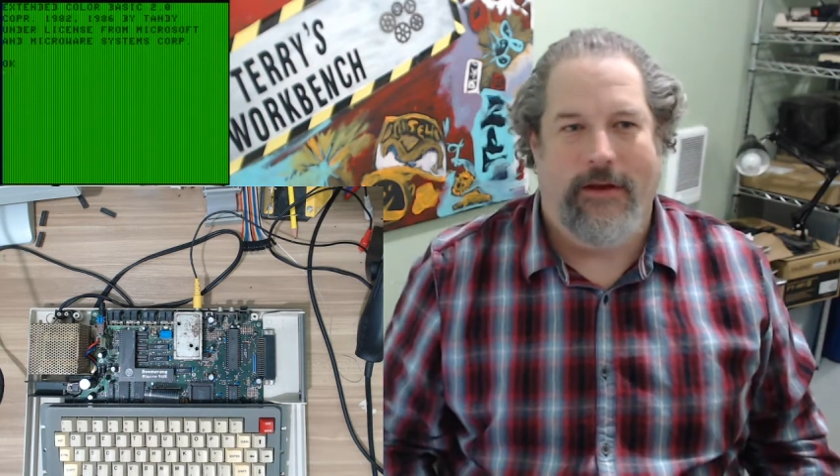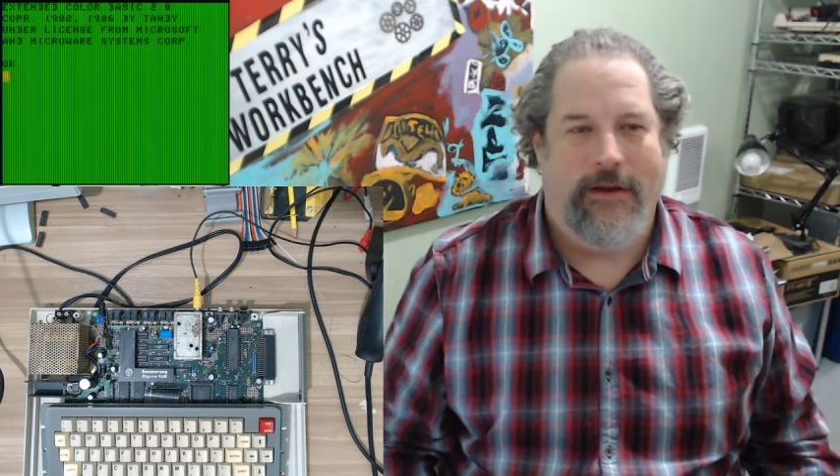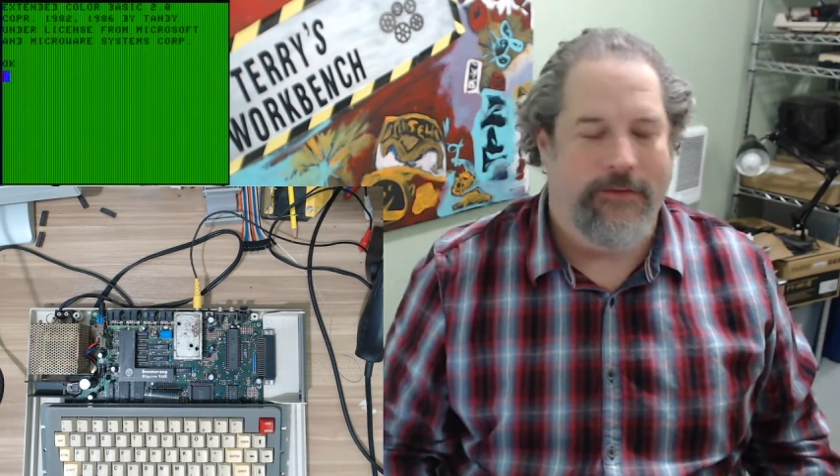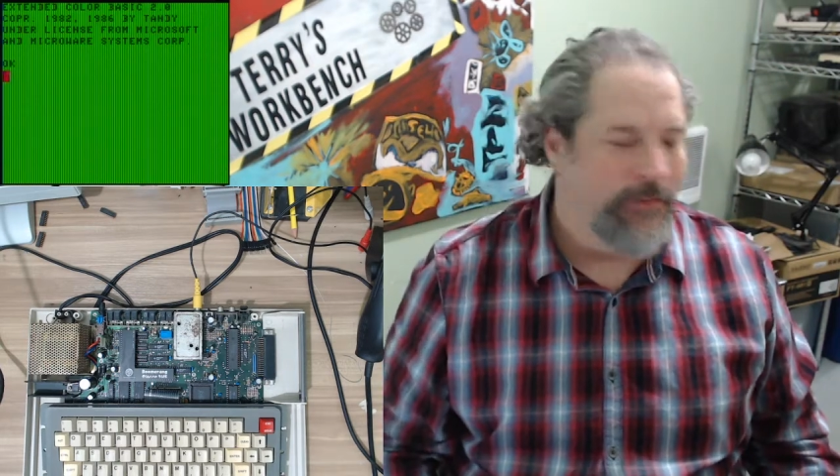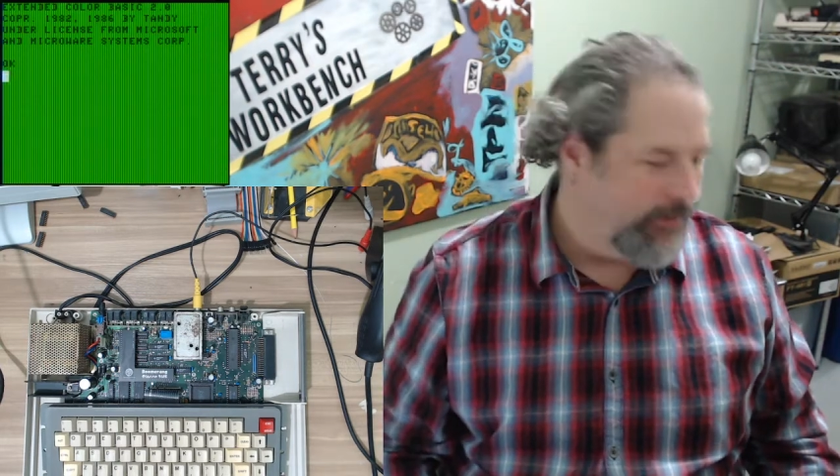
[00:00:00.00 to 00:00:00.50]

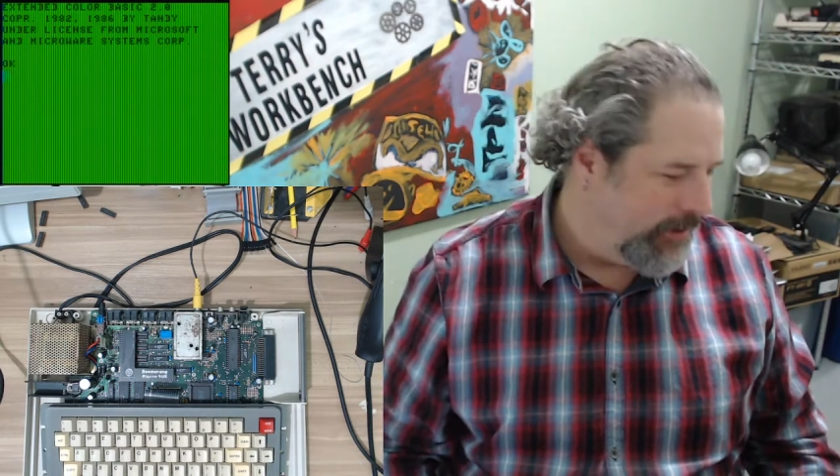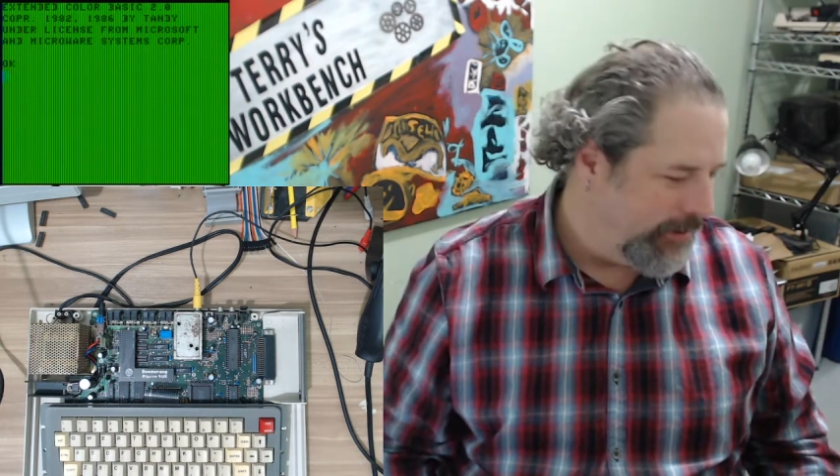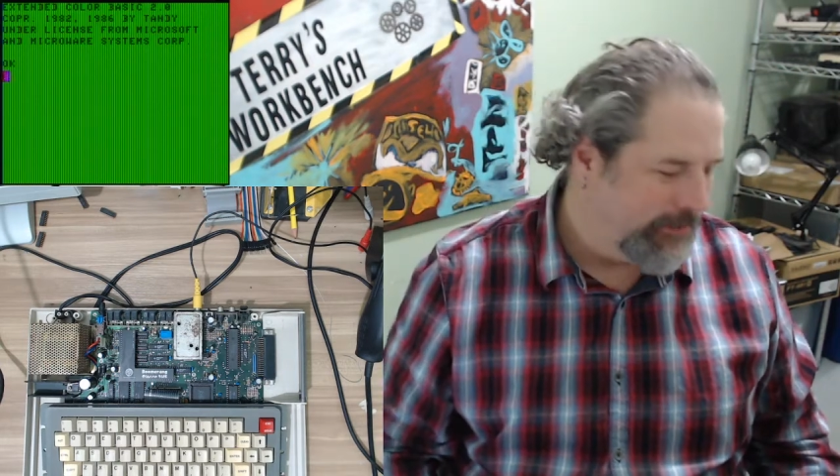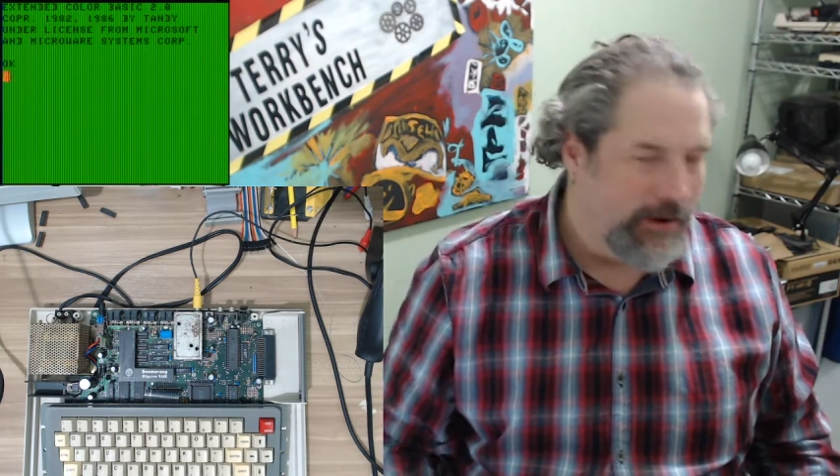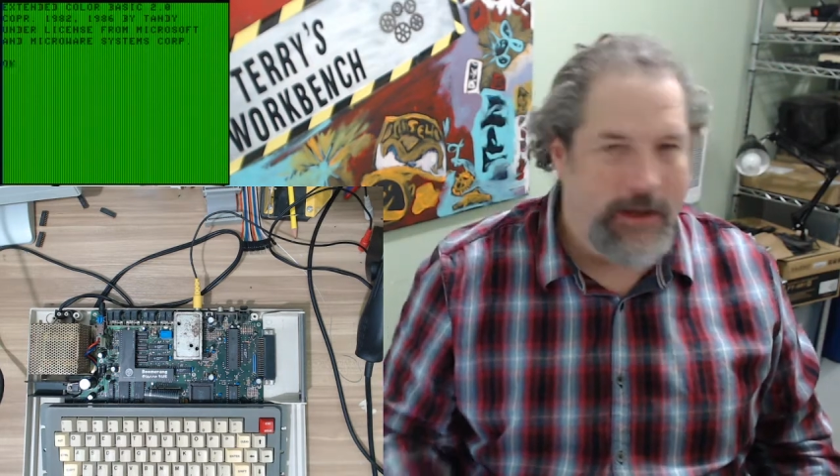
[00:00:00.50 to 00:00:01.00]
And if you want to
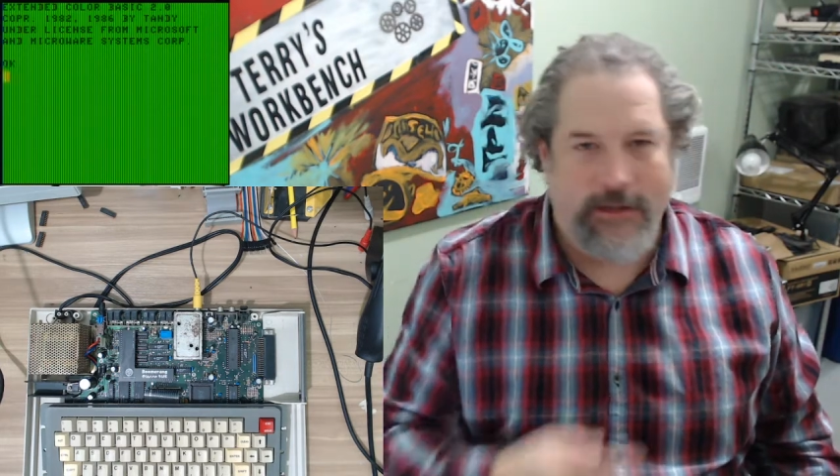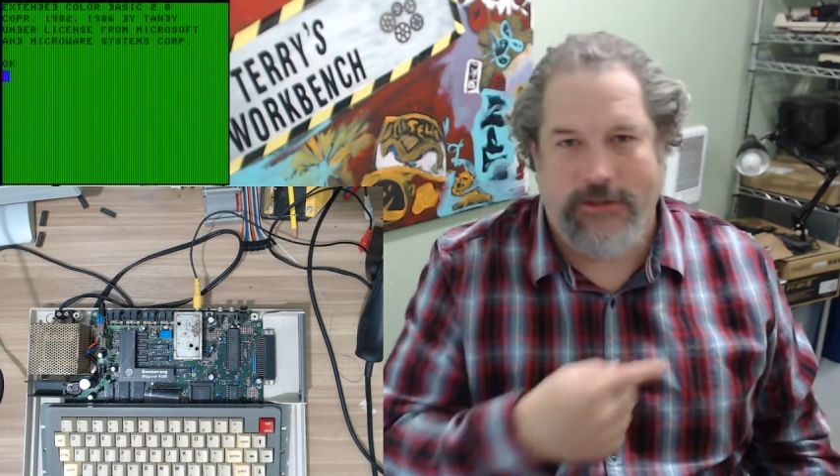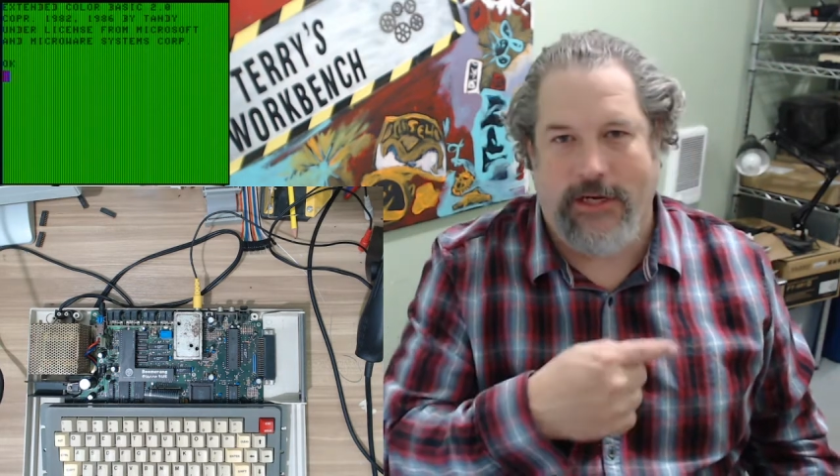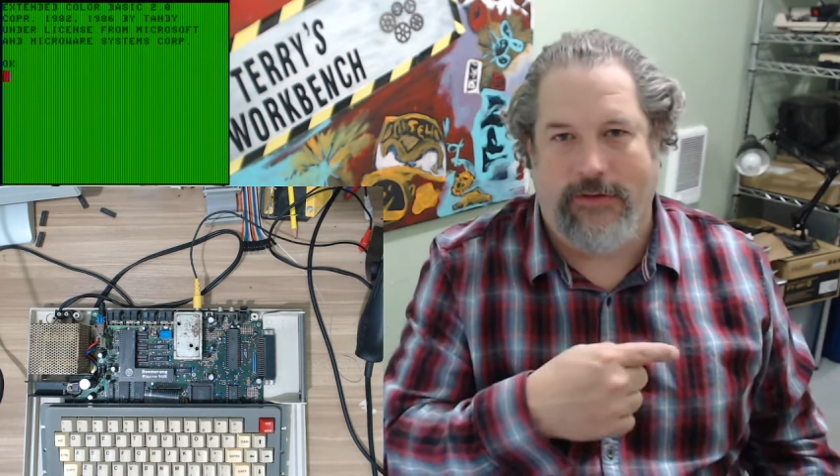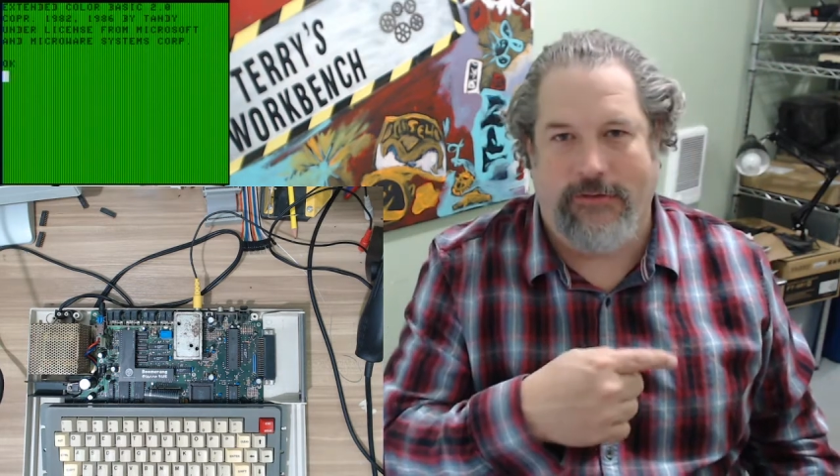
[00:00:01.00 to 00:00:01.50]
upgrade,
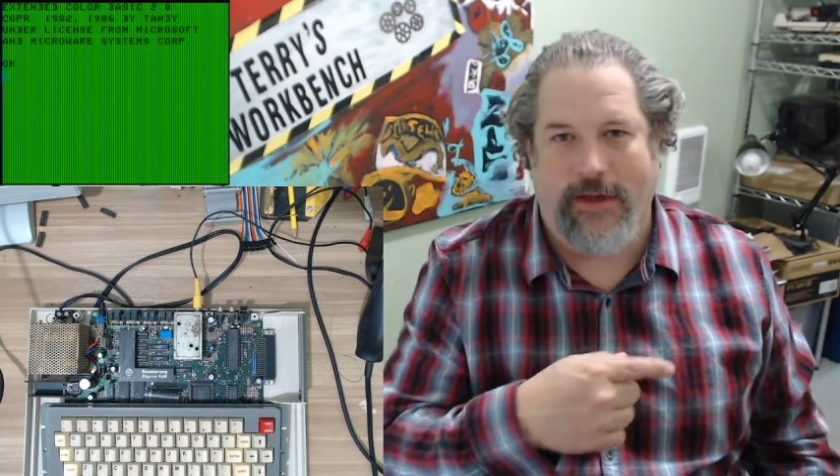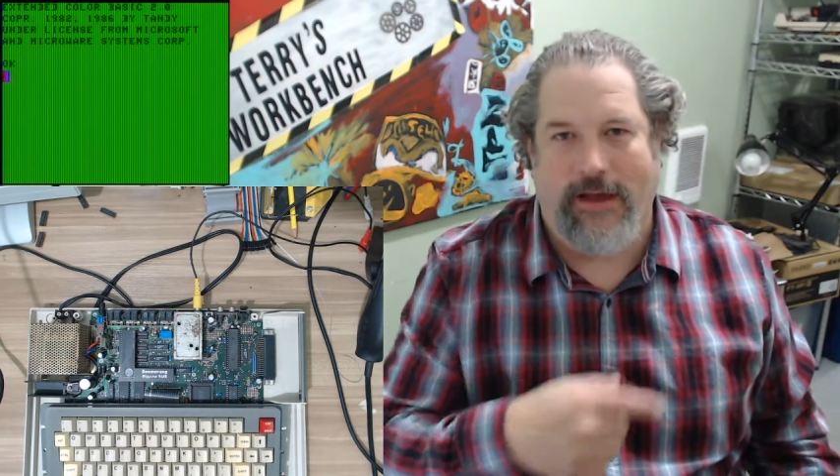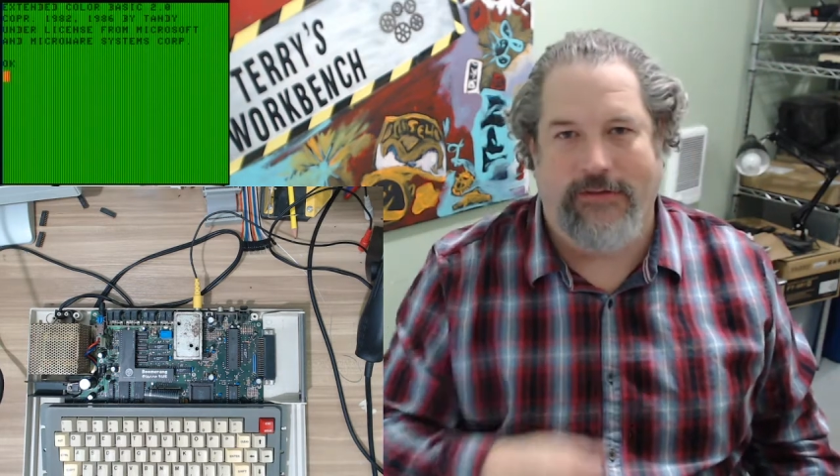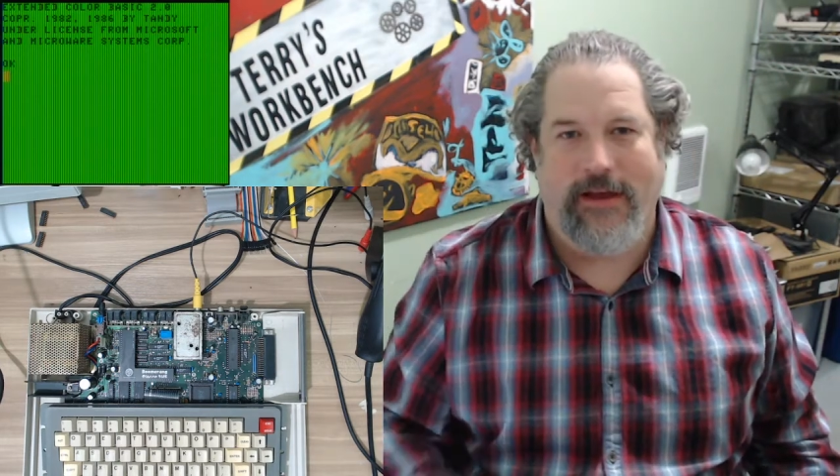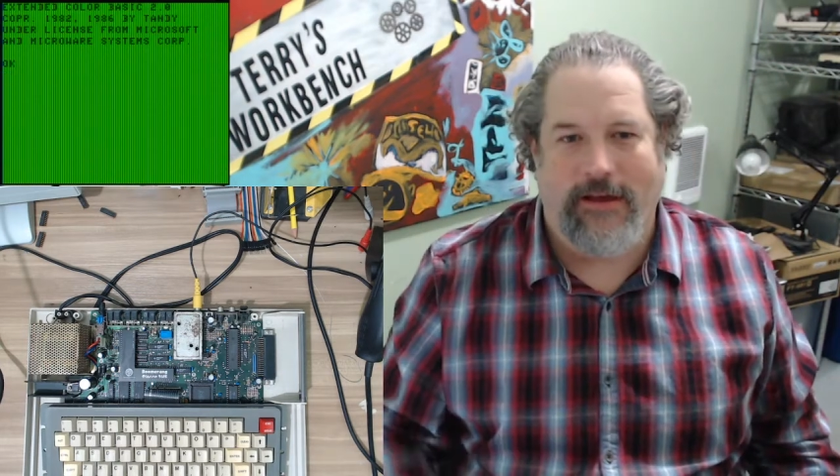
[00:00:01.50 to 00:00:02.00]
check those
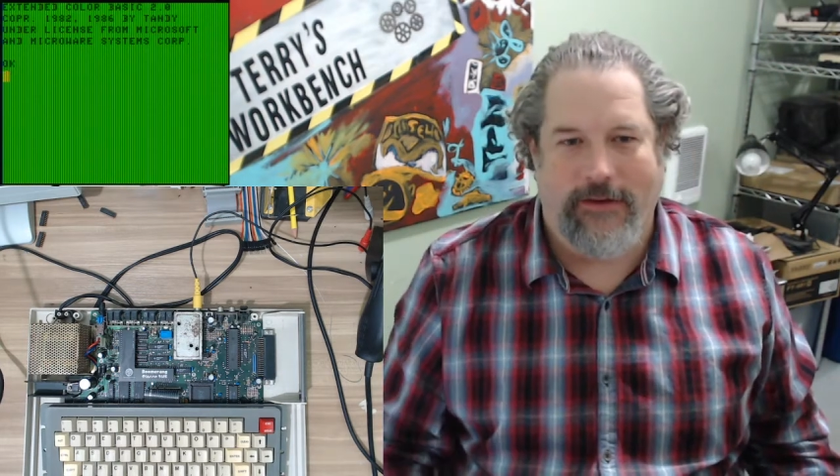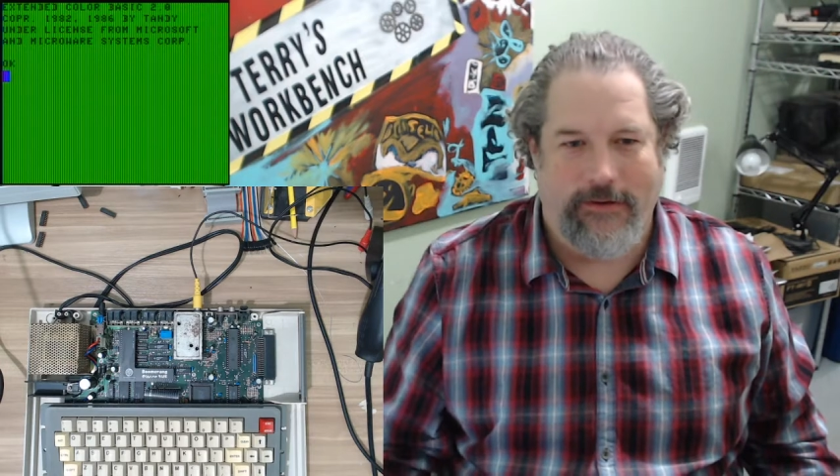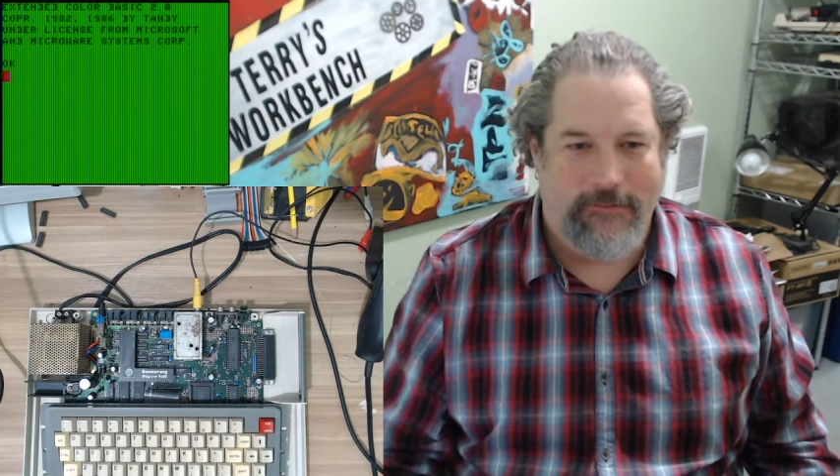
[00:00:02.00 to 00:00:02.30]
guys out.